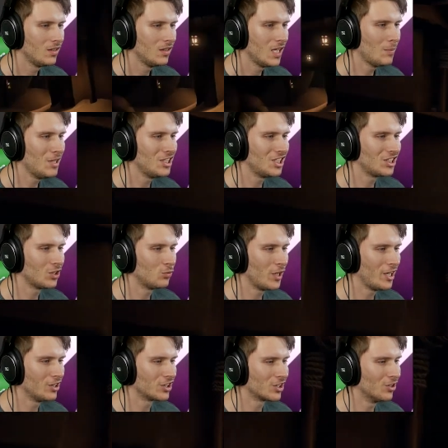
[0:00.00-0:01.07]
That means it's a
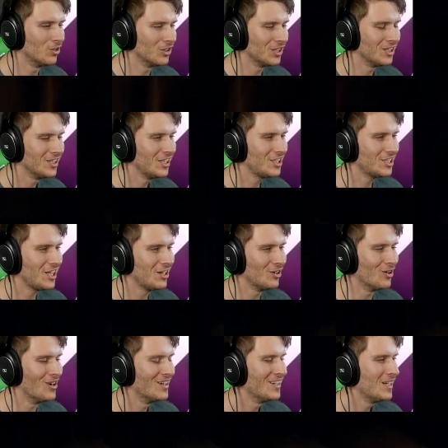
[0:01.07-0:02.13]
rare skull. Let's
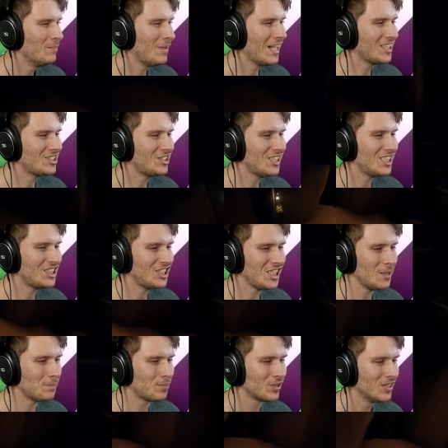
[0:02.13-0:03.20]
go! Back to the
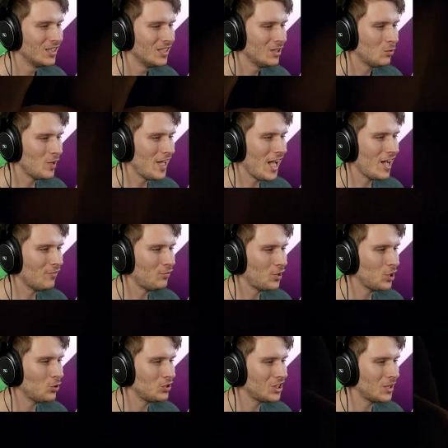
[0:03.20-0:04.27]
ship! We have
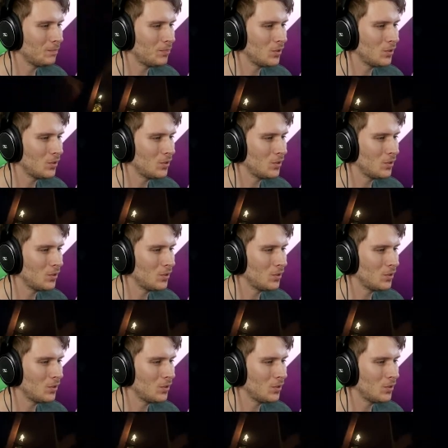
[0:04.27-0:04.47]
loot and